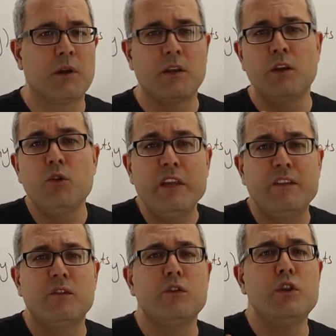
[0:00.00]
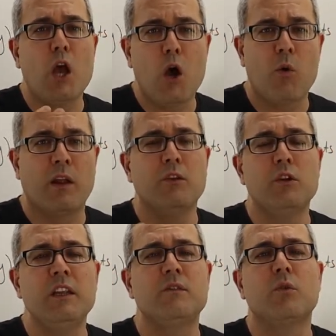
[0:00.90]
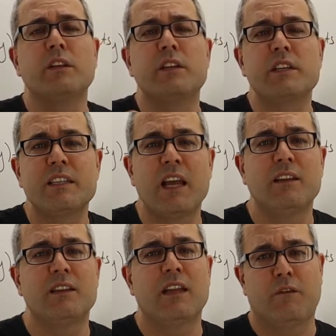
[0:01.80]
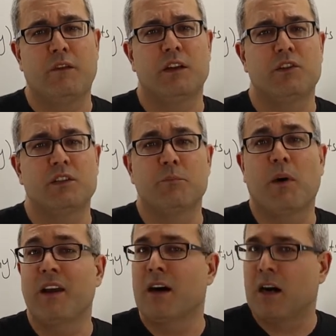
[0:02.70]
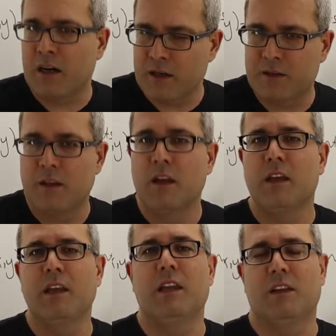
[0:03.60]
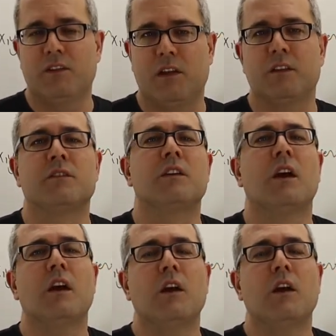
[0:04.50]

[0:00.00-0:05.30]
but you need to know and you need to understand the definitions by heart, in a sense,